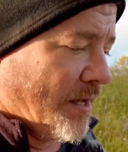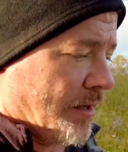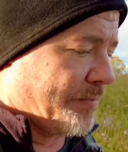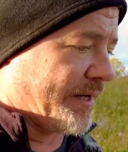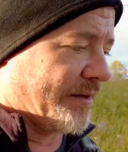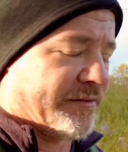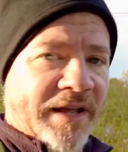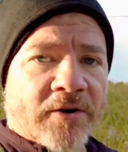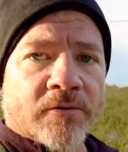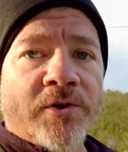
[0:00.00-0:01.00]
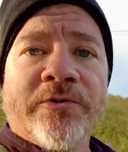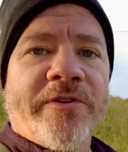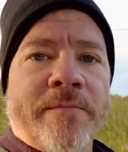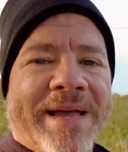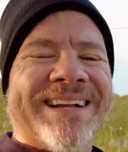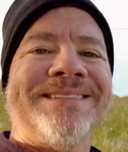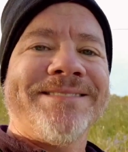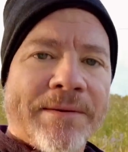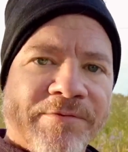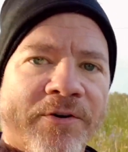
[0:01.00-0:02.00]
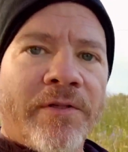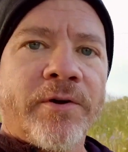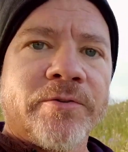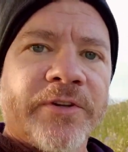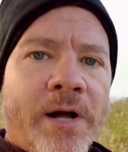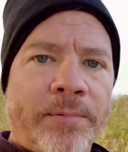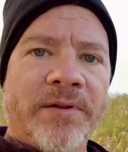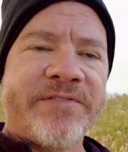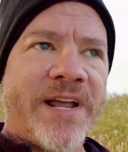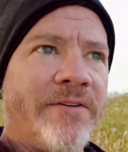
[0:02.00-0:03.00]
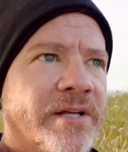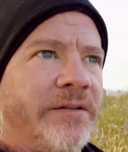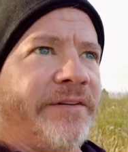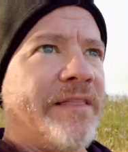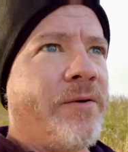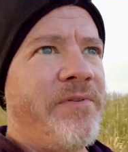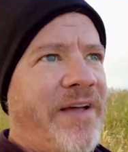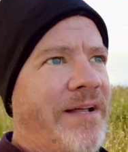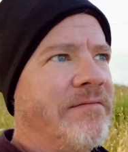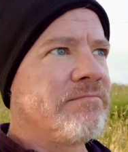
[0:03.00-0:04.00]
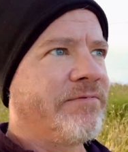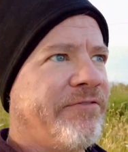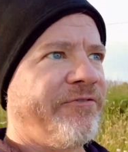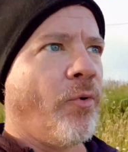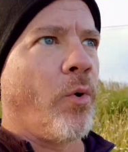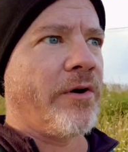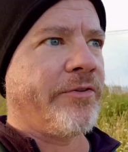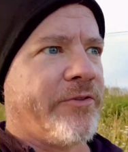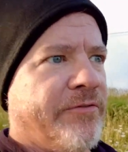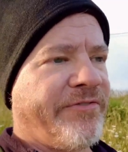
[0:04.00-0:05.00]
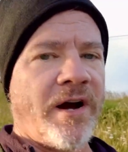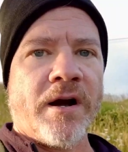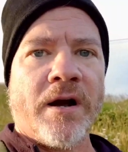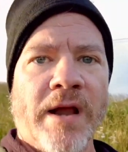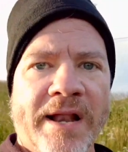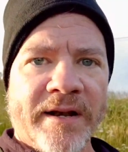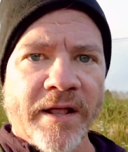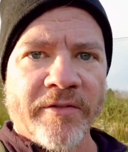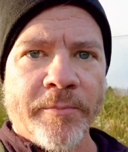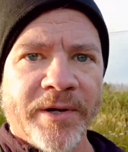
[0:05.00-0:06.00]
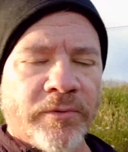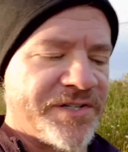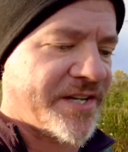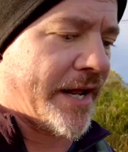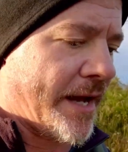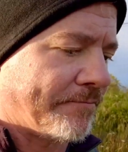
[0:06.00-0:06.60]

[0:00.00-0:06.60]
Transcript: because I don't use them except for those couple of downhills. I think we've had 4 so far and another big one today.